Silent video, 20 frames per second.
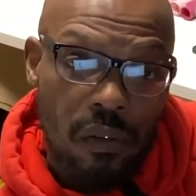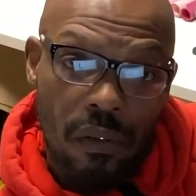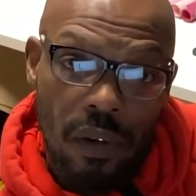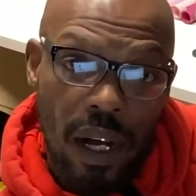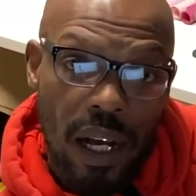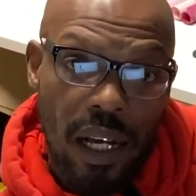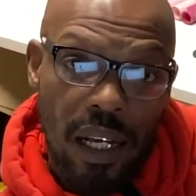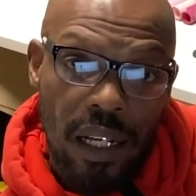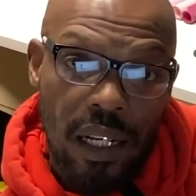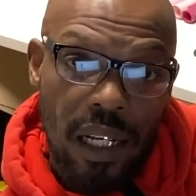
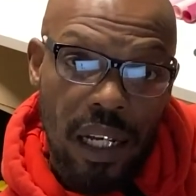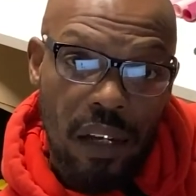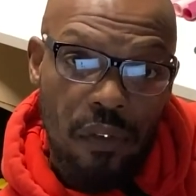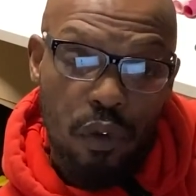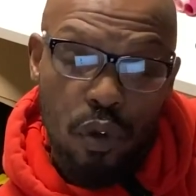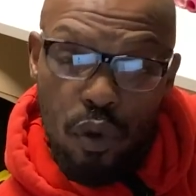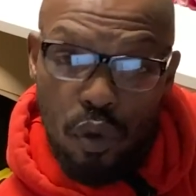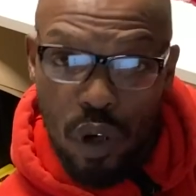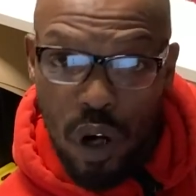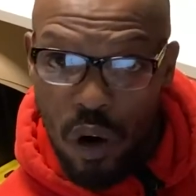Right?
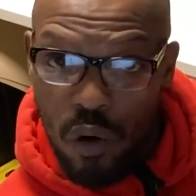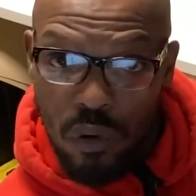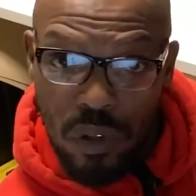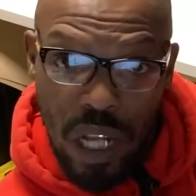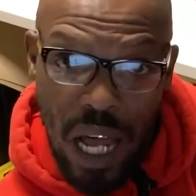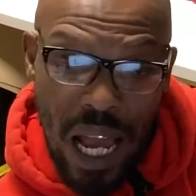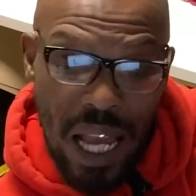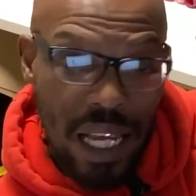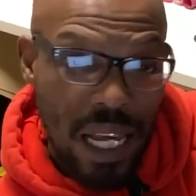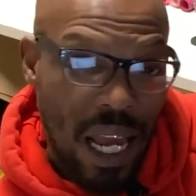If you don't
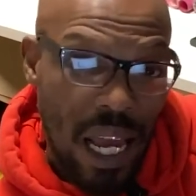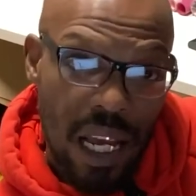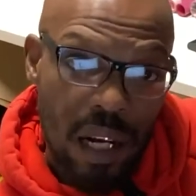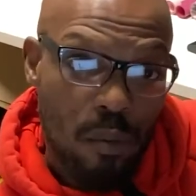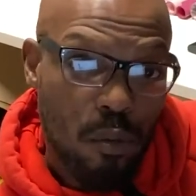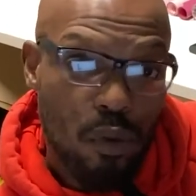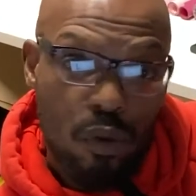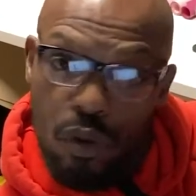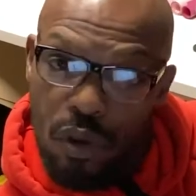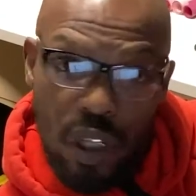like
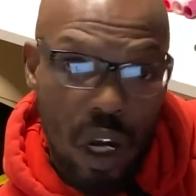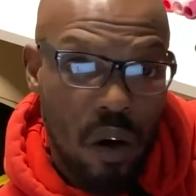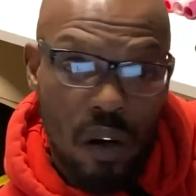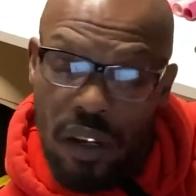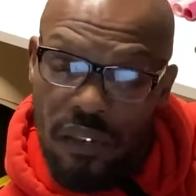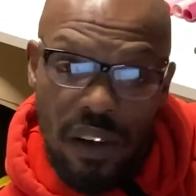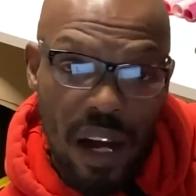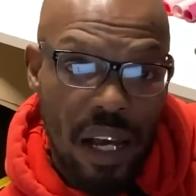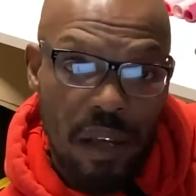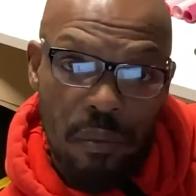animals, don't
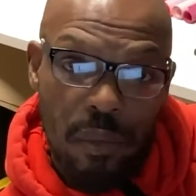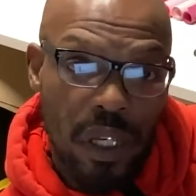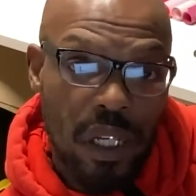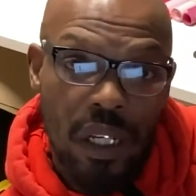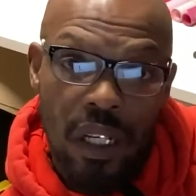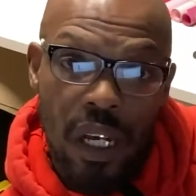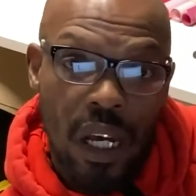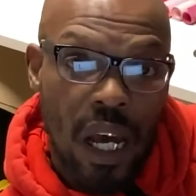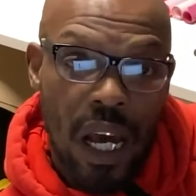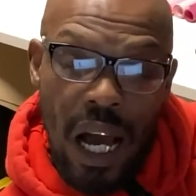invite
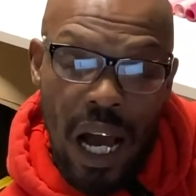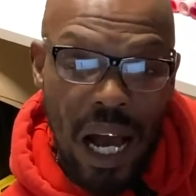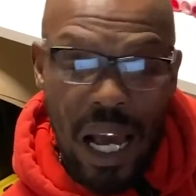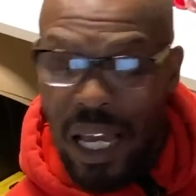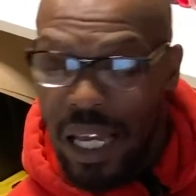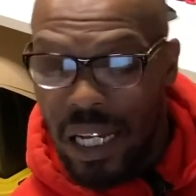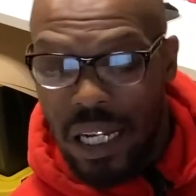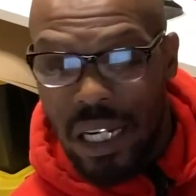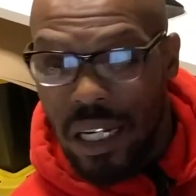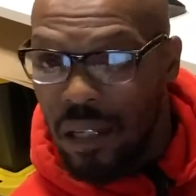me, I
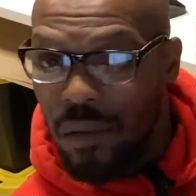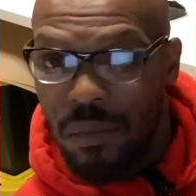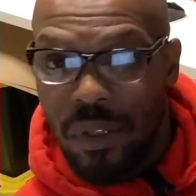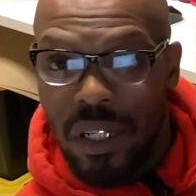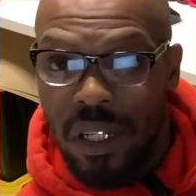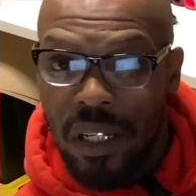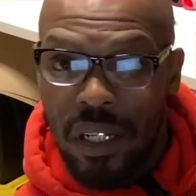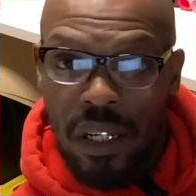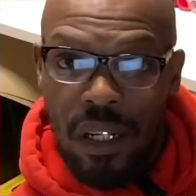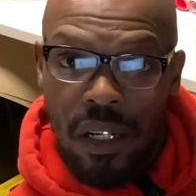ain't coming.